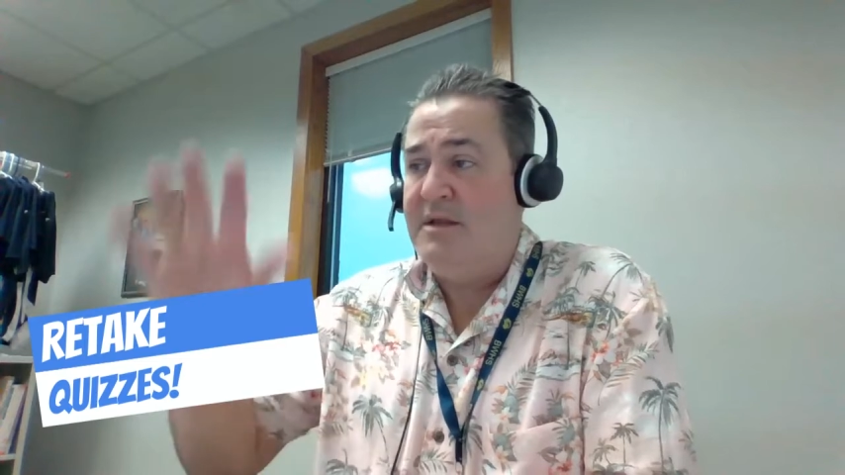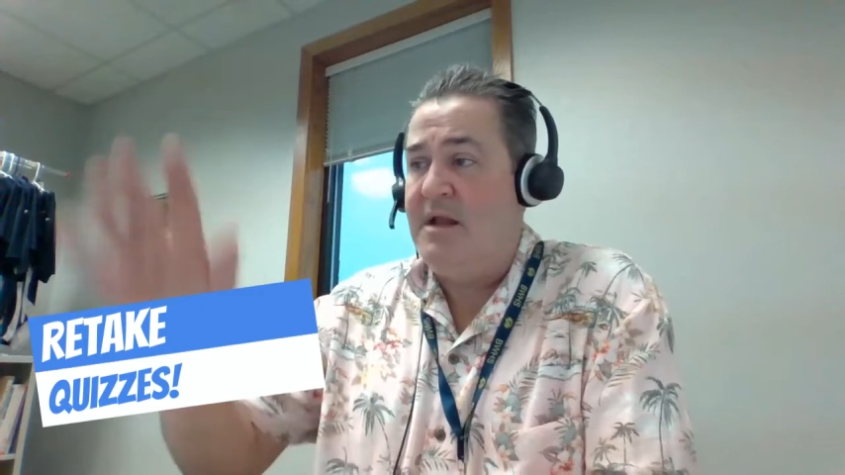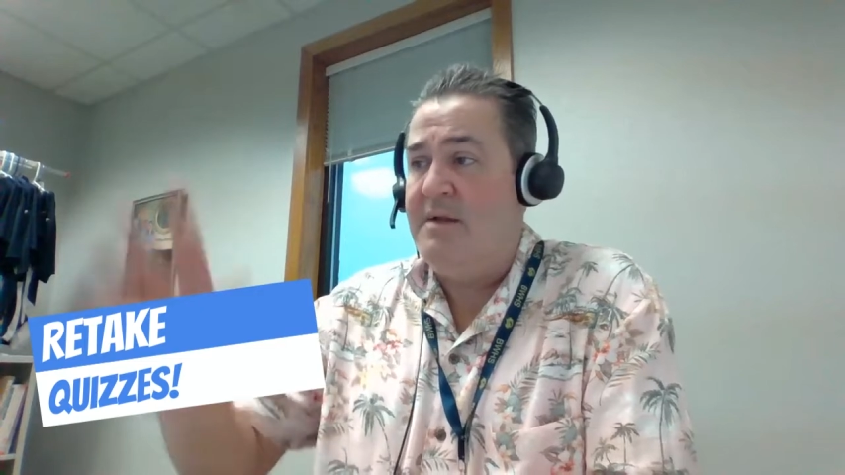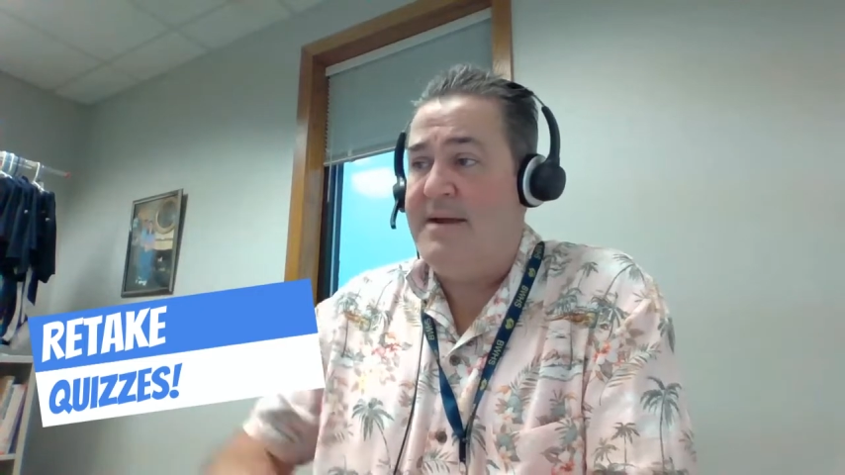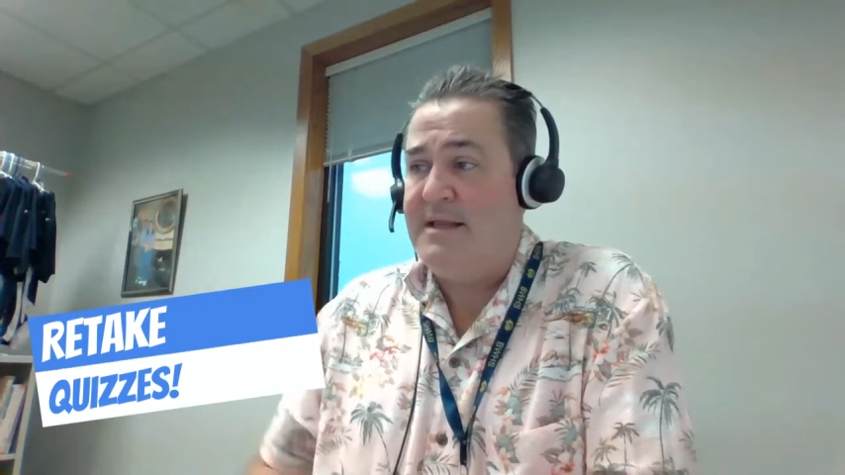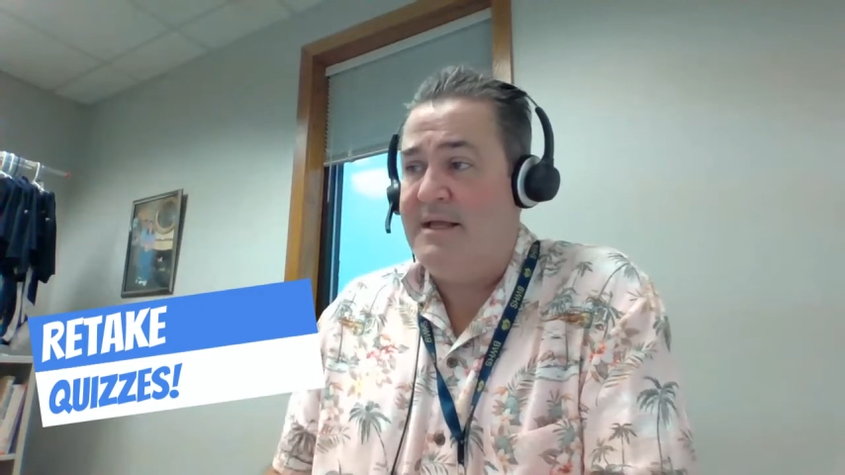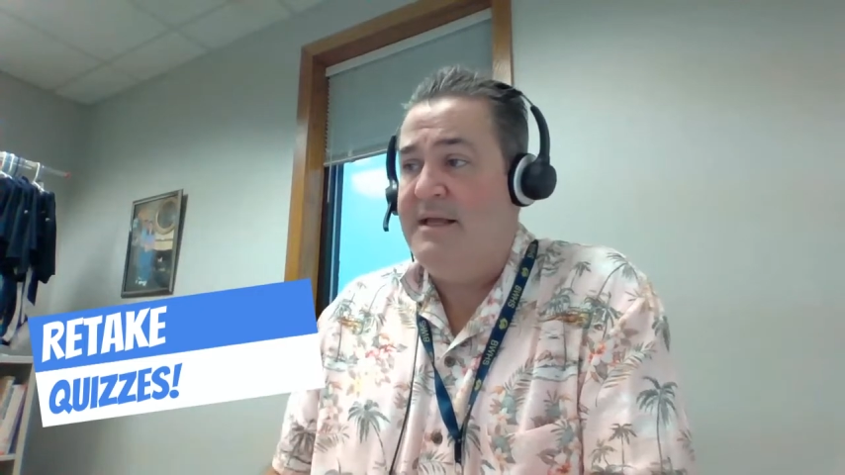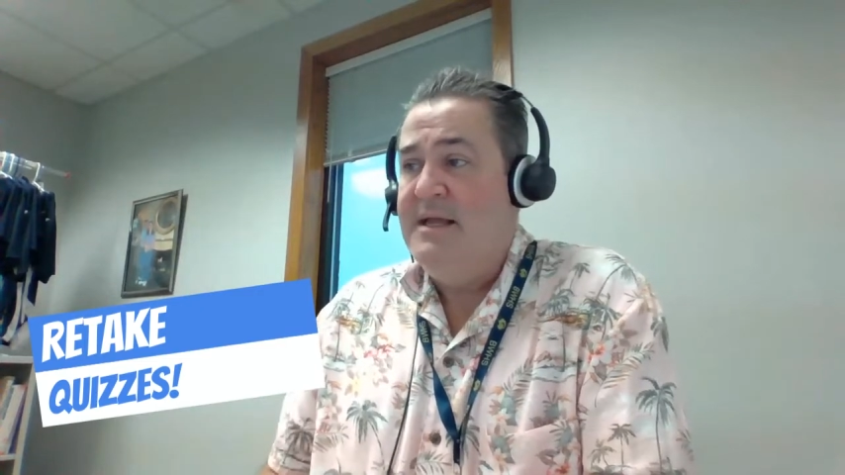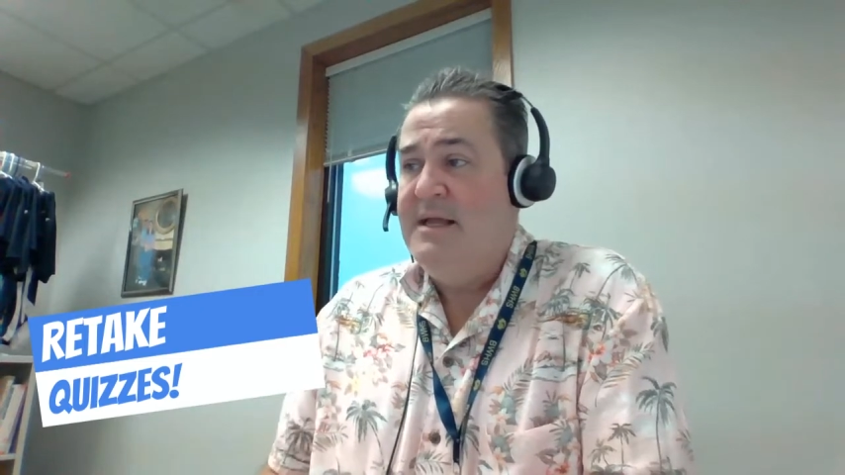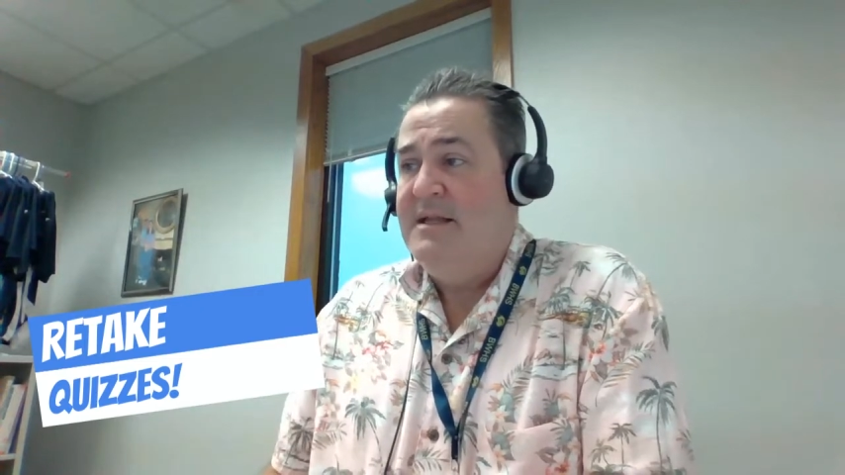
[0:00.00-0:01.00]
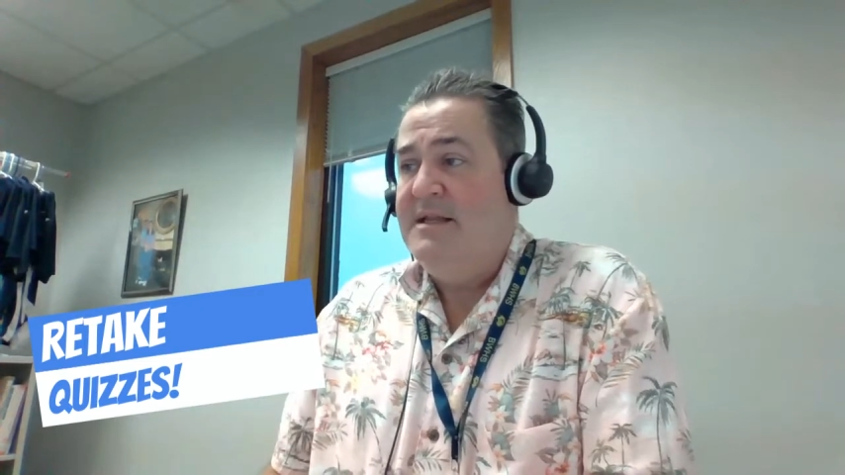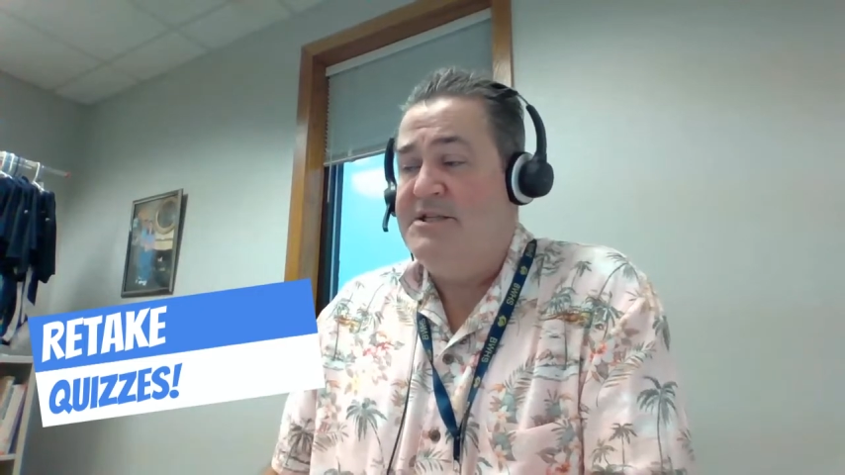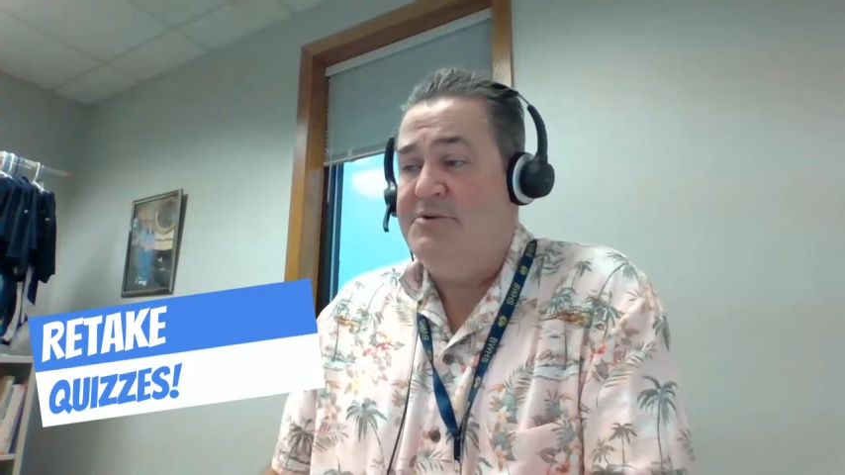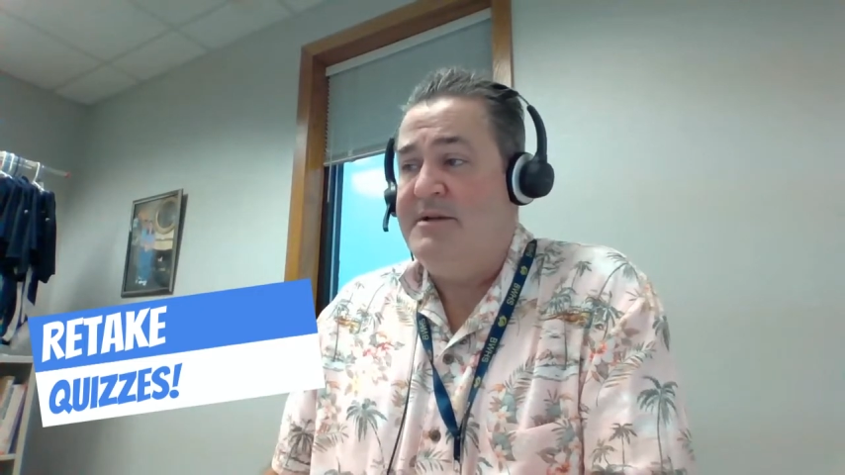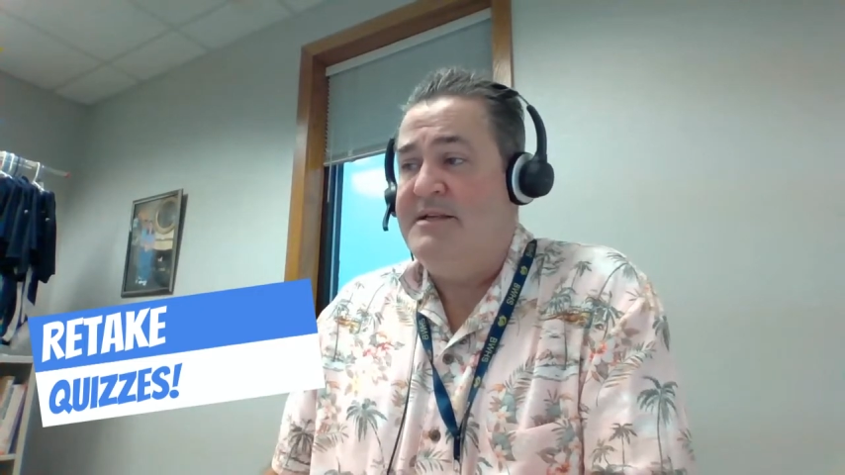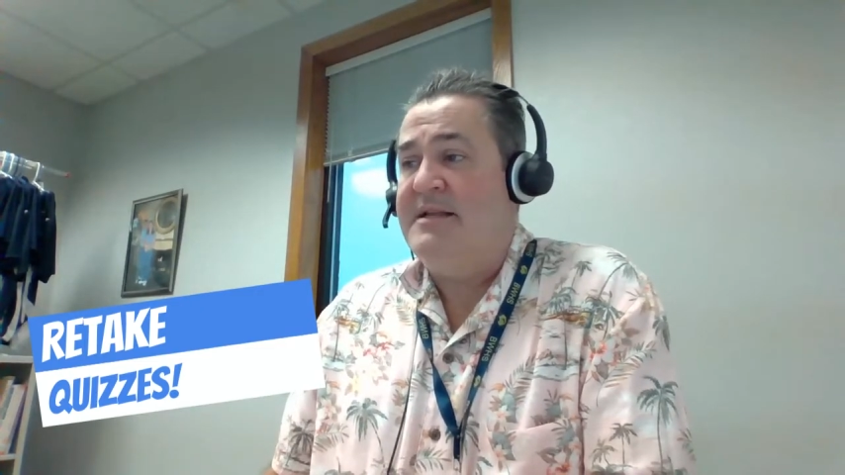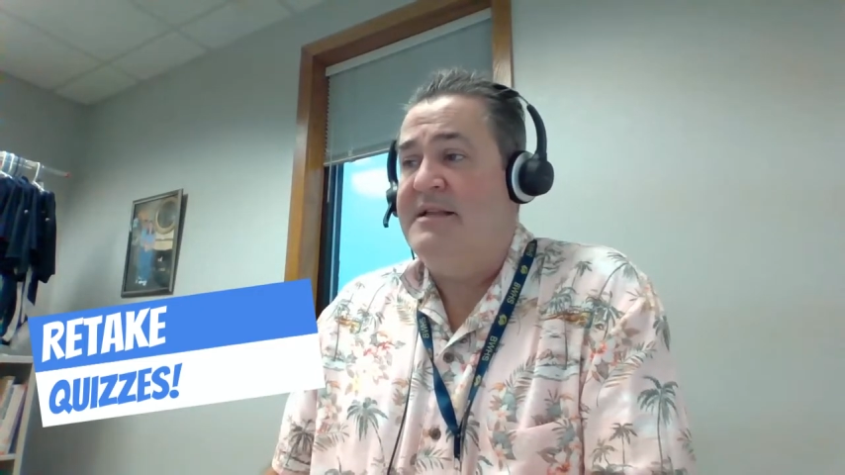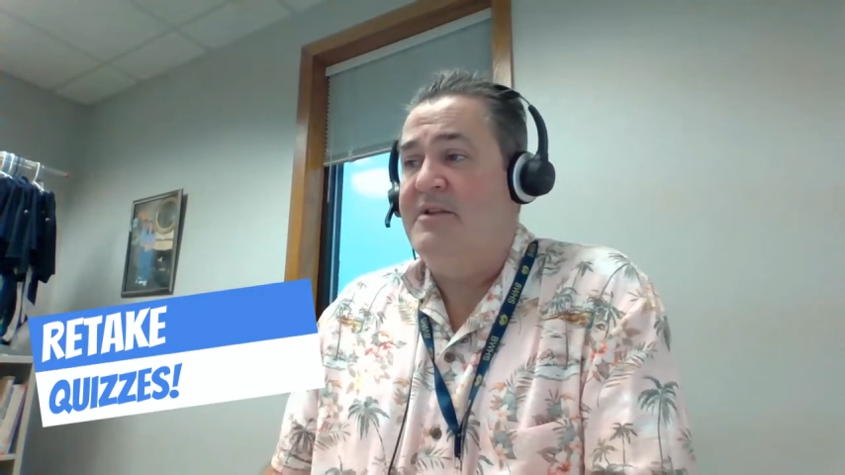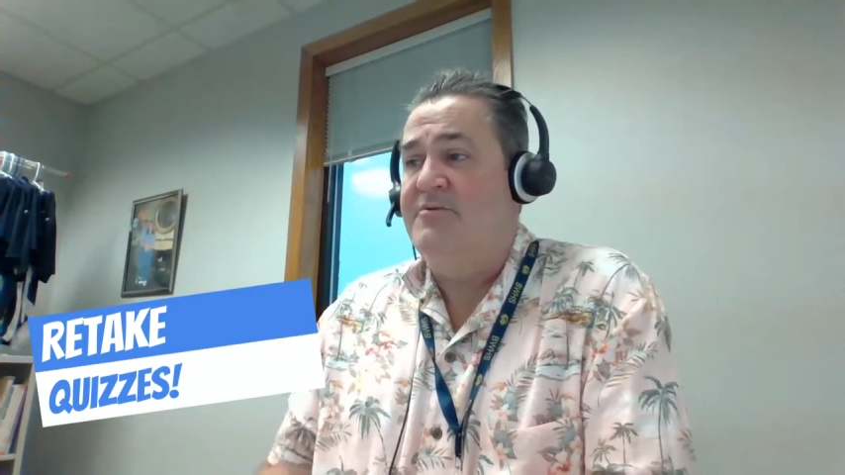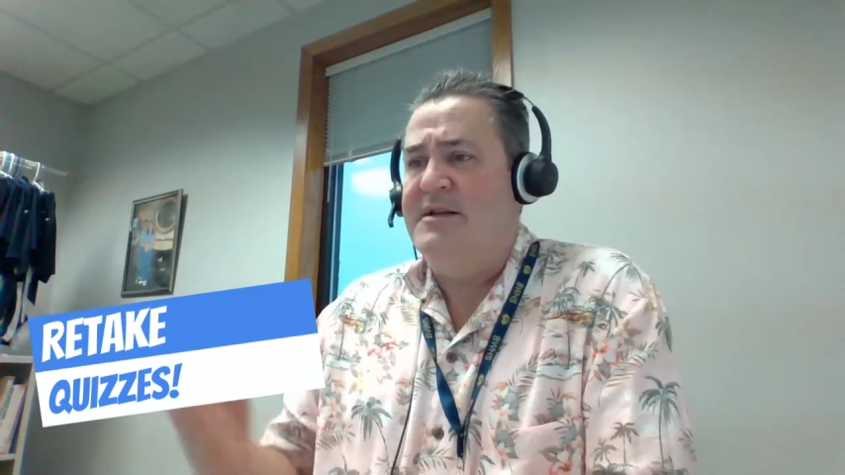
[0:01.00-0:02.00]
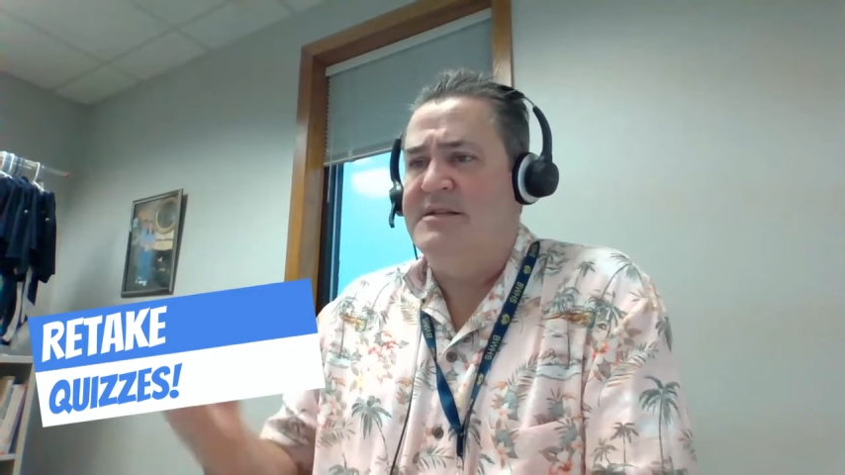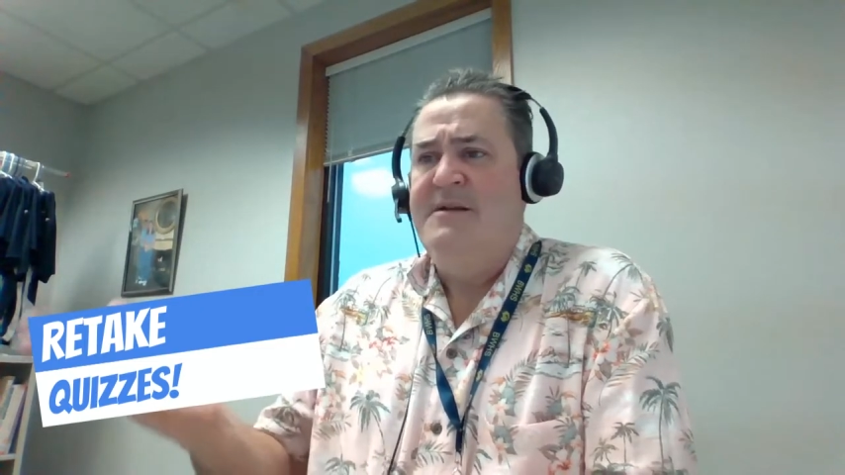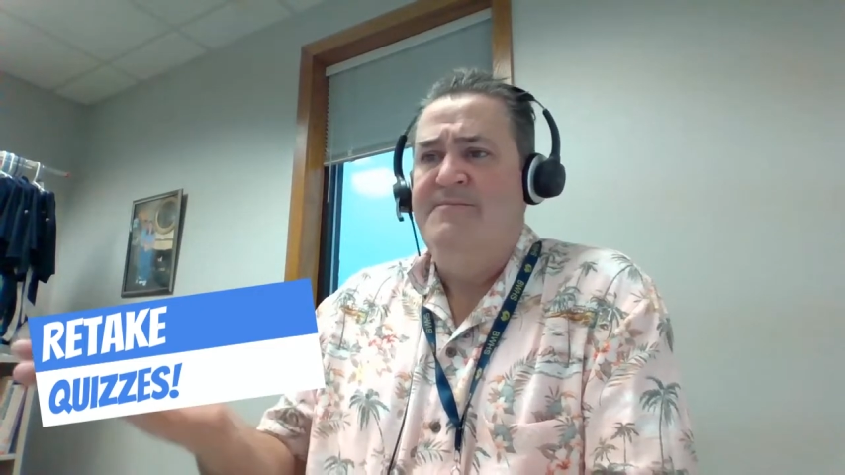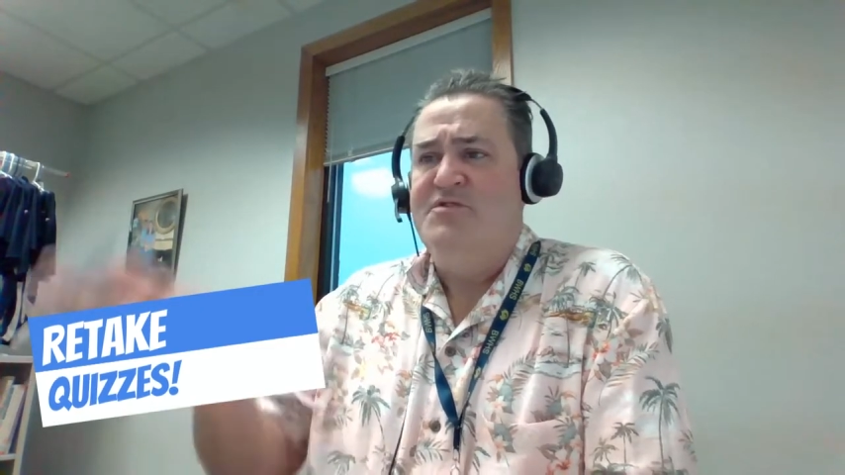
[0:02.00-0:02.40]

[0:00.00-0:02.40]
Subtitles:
It'll automatically let you retake that quiz.